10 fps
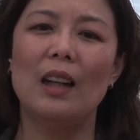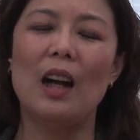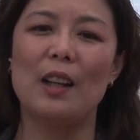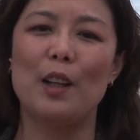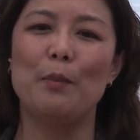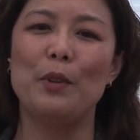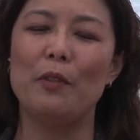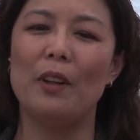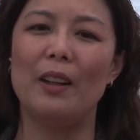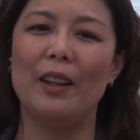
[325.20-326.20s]
I can be
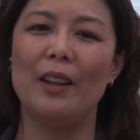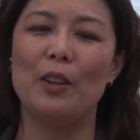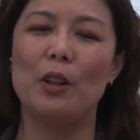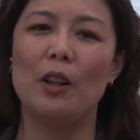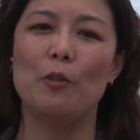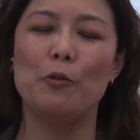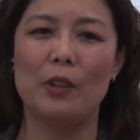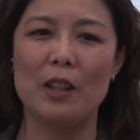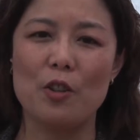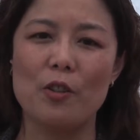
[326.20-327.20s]
very
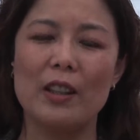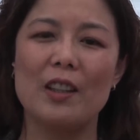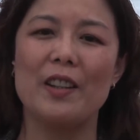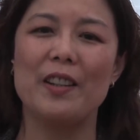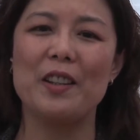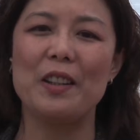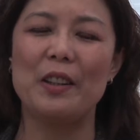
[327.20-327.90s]
frustrated.